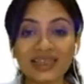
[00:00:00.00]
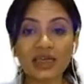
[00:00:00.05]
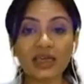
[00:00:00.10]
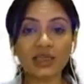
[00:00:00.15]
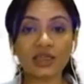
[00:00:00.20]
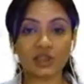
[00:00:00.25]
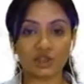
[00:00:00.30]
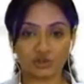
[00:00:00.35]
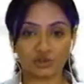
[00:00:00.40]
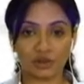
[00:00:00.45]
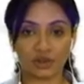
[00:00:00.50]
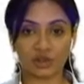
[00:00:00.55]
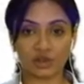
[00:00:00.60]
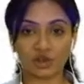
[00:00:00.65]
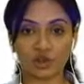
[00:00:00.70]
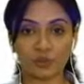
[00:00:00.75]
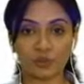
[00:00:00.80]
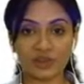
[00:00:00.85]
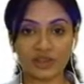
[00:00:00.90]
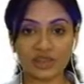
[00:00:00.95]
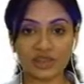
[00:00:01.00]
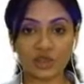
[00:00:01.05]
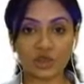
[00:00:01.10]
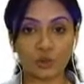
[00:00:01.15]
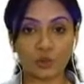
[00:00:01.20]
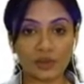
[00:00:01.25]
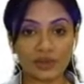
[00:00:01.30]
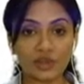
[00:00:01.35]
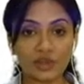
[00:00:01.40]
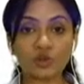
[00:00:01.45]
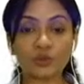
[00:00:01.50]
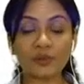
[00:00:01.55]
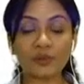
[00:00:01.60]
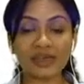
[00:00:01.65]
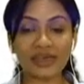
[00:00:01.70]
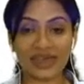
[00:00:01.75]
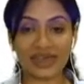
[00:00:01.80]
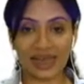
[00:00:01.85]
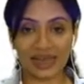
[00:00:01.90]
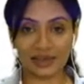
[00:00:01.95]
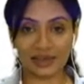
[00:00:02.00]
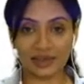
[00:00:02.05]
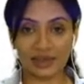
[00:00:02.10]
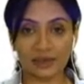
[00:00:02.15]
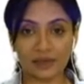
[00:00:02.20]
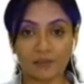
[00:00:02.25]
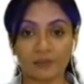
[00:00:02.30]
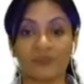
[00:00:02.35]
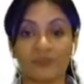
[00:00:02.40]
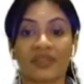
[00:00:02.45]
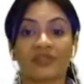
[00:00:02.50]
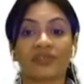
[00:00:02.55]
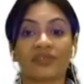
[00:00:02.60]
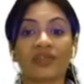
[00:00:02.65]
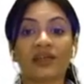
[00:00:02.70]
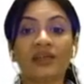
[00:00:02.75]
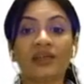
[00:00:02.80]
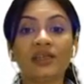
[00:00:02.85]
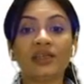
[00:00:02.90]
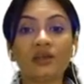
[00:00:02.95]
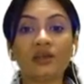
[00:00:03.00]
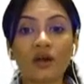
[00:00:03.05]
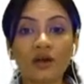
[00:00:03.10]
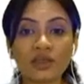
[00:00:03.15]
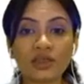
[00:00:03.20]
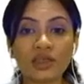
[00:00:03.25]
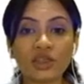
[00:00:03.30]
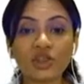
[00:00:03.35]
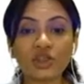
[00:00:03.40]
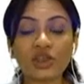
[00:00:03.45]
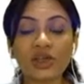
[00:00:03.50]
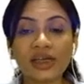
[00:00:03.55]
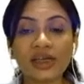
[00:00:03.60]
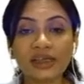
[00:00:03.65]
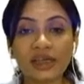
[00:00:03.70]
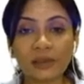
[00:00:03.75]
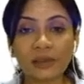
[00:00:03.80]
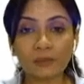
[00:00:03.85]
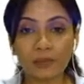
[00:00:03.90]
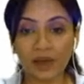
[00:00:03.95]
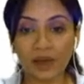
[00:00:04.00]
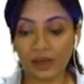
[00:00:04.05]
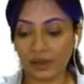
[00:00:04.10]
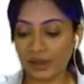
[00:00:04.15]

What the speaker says: a structure which is going to be carrying the deoxygenated blood.